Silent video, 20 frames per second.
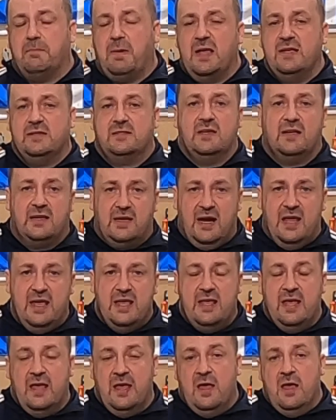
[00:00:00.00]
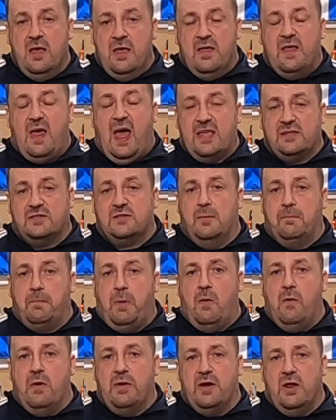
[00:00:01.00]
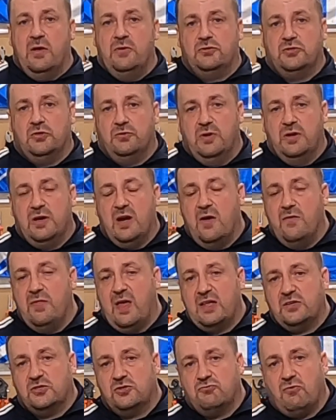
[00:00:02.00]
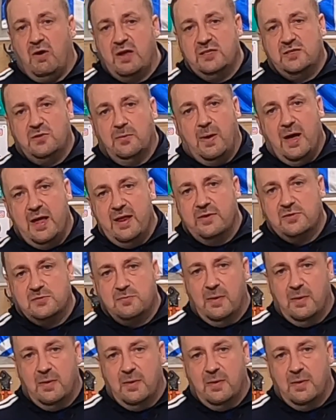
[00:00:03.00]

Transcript: basically that's a borrowed neutral. You know that straight away. It's